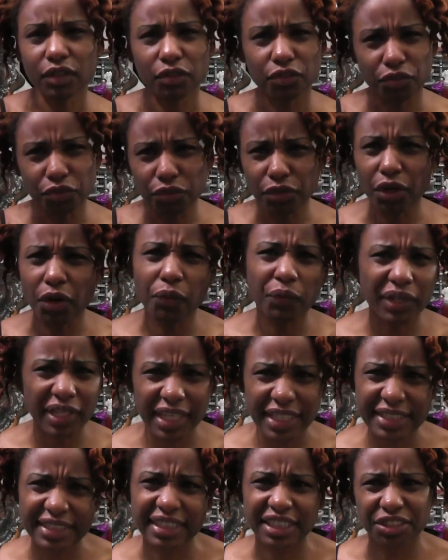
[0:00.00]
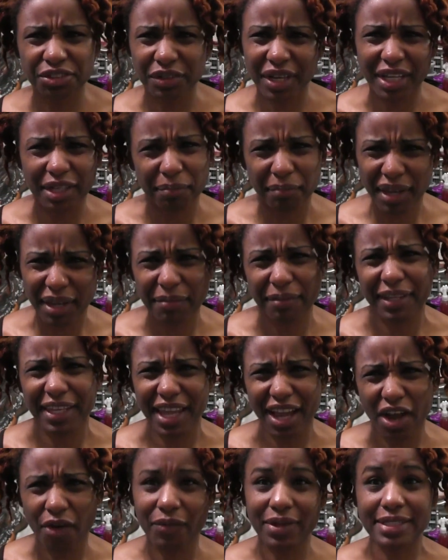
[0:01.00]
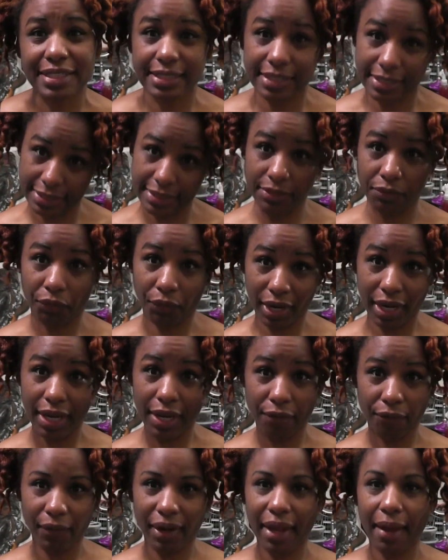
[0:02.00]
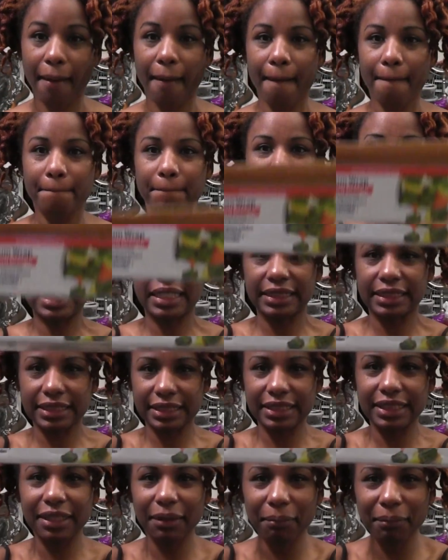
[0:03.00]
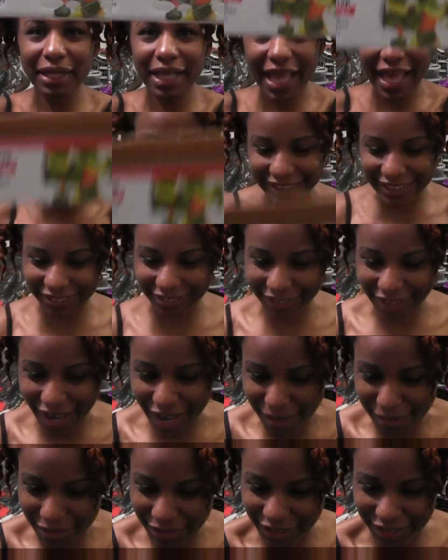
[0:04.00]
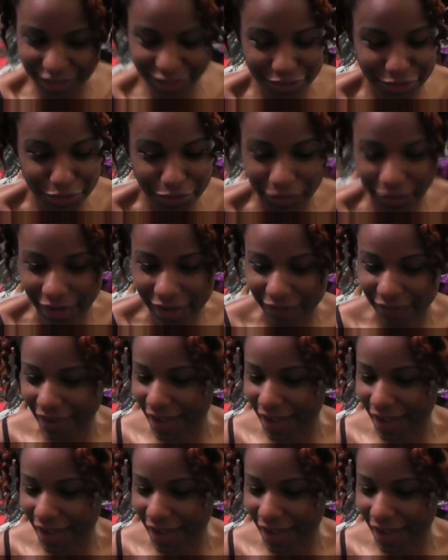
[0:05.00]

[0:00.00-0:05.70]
You know when they send you out the paper, they always say saran wrap. But some plastic wrap, you can use great